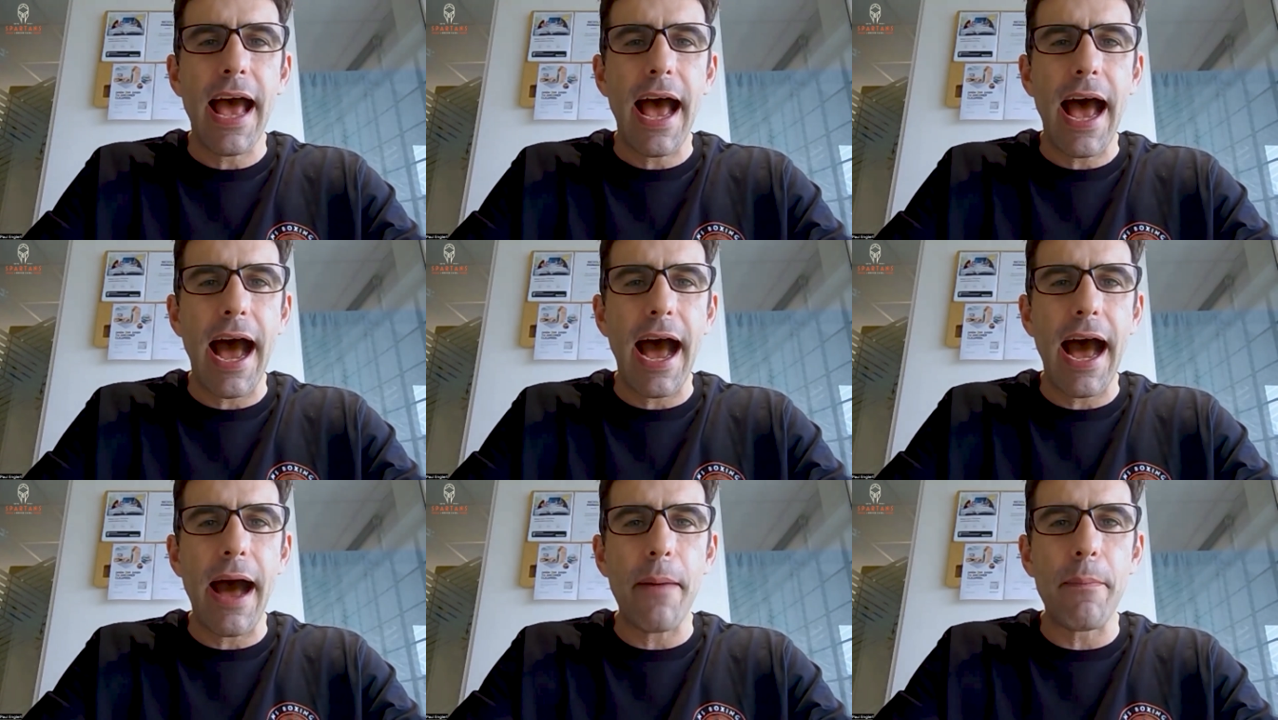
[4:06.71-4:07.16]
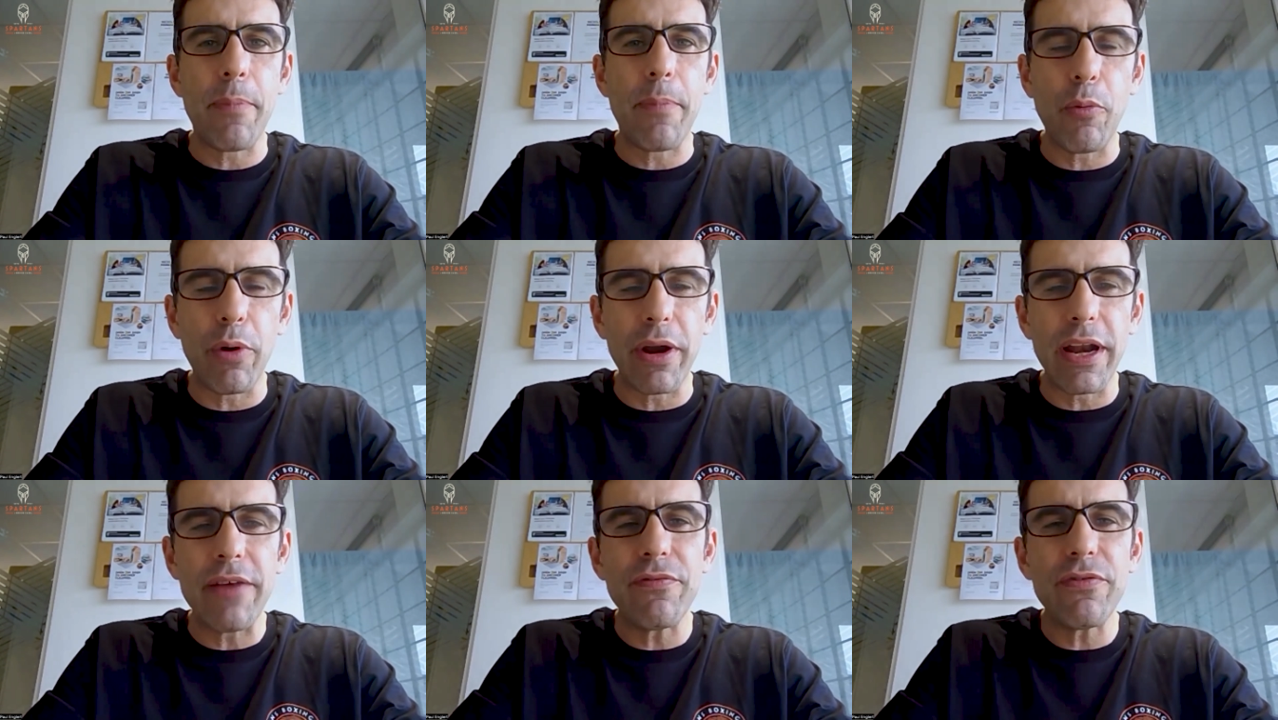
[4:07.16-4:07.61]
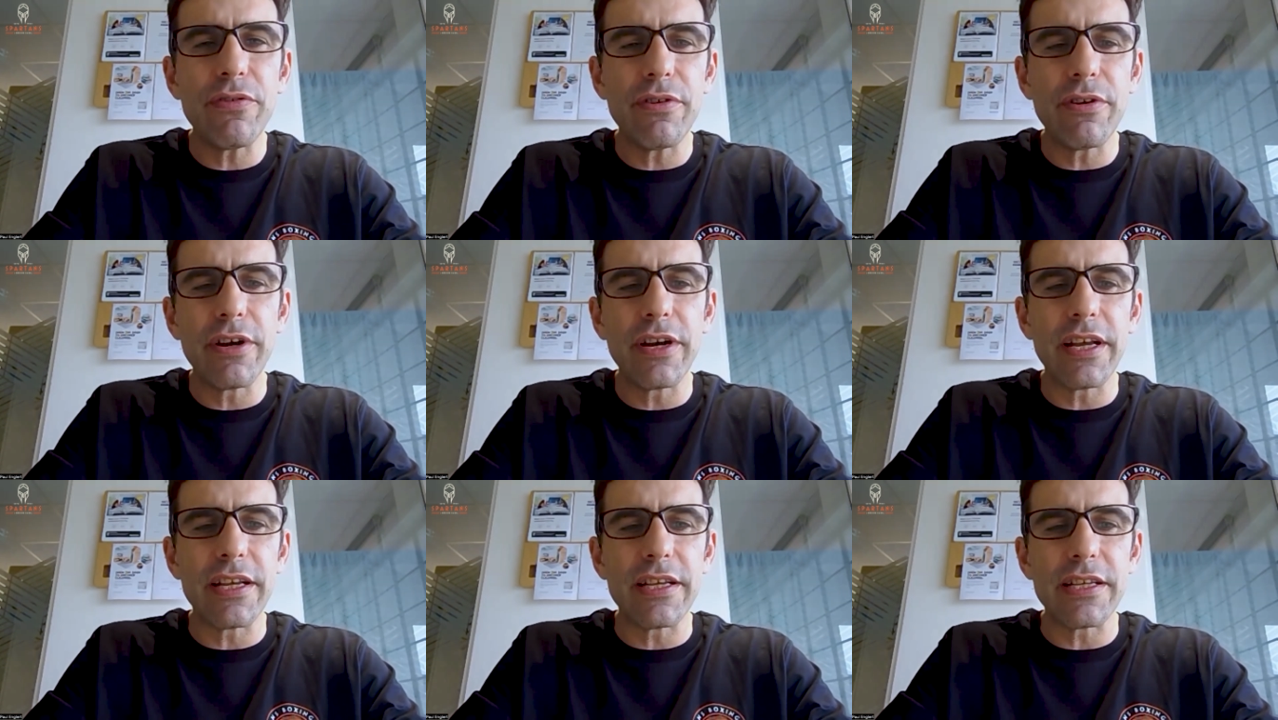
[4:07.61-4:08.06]
But whatever
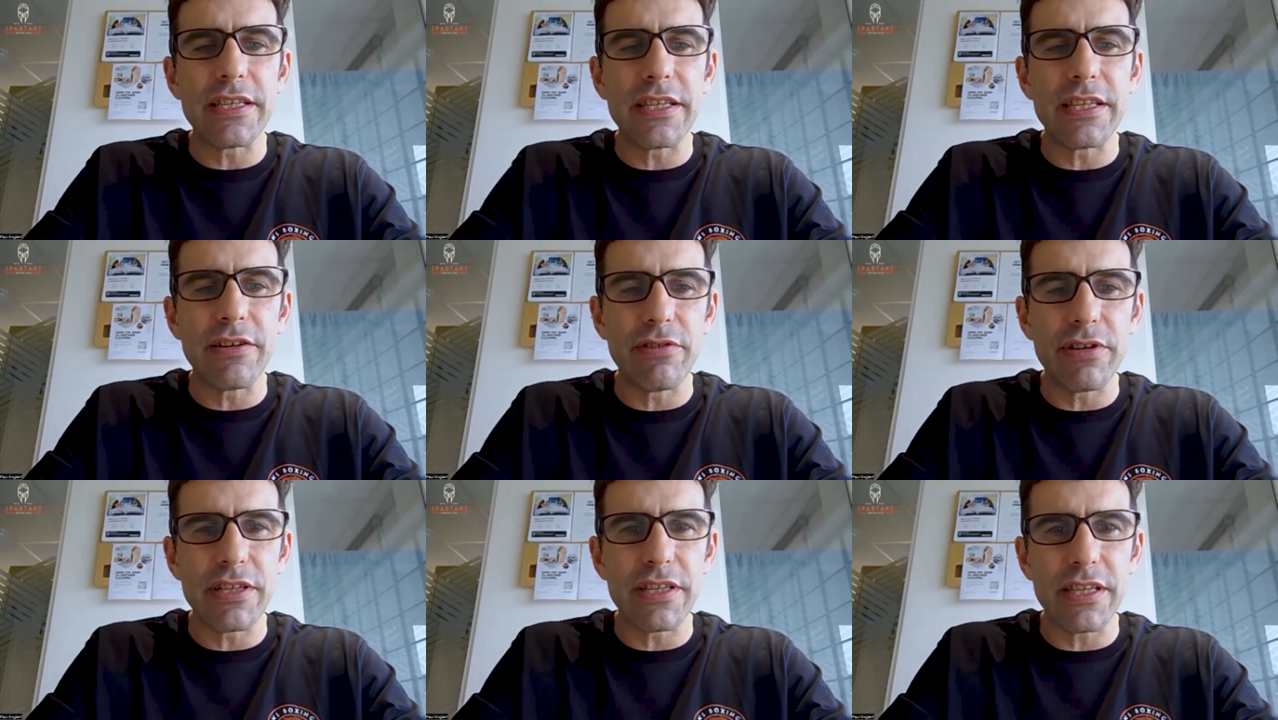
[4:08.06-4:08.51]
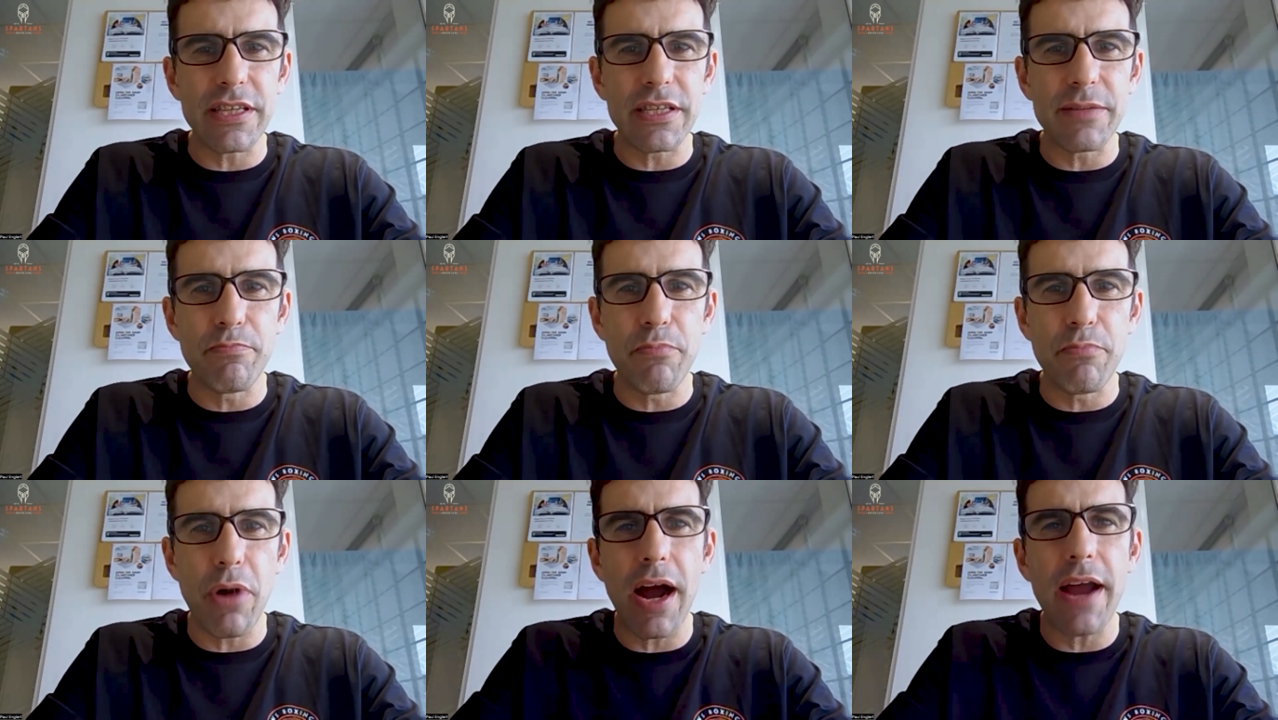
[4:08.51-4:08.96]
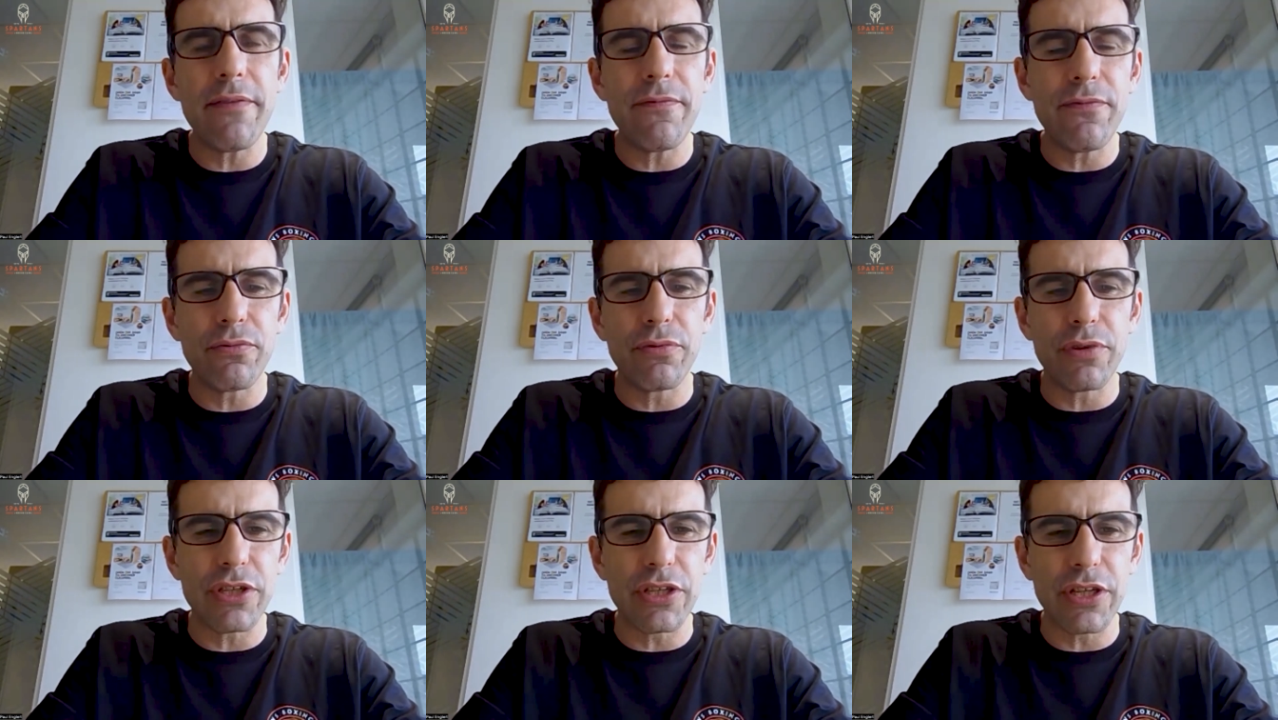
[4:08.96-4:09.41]
it is, there is this
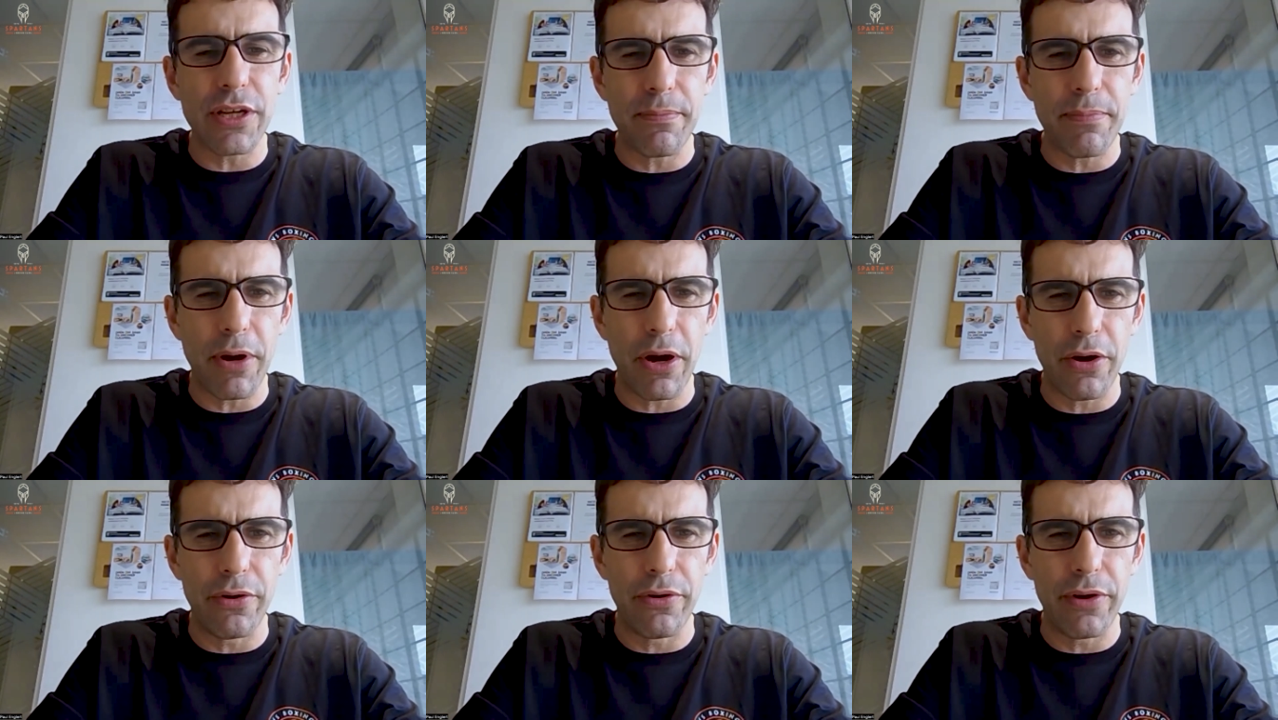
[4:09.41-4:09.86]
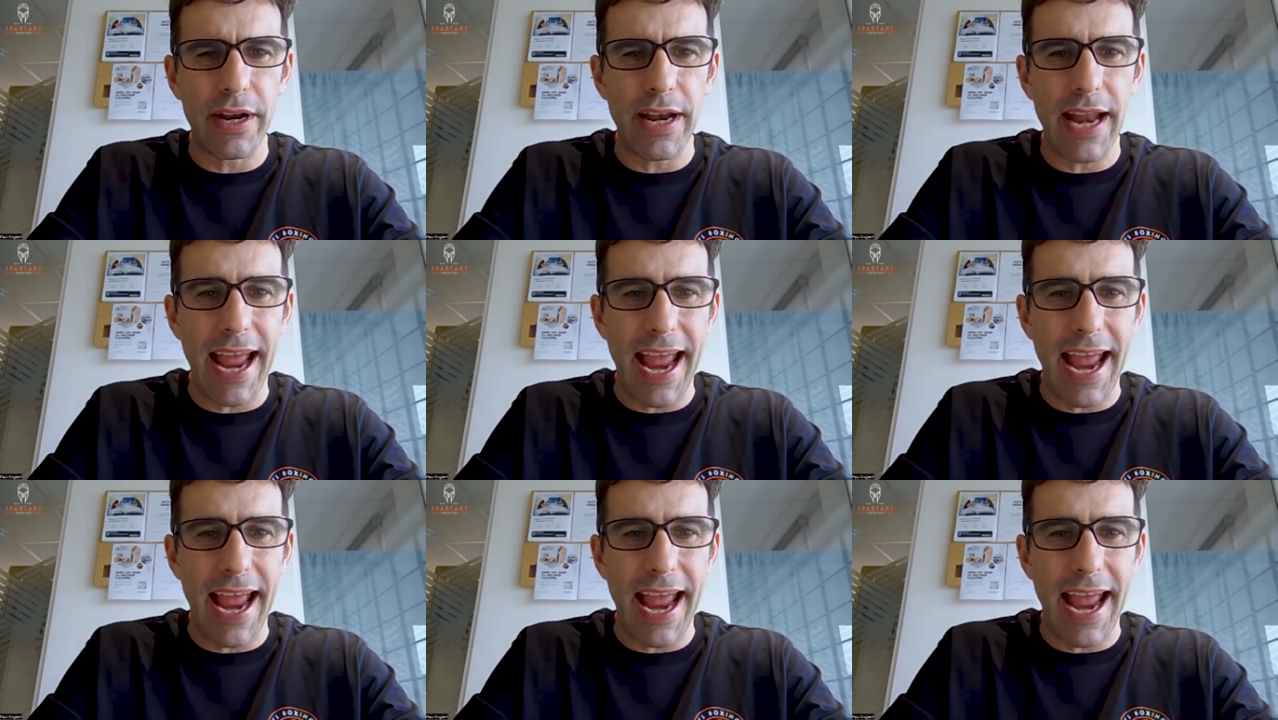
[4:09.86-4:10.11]
mindfulness component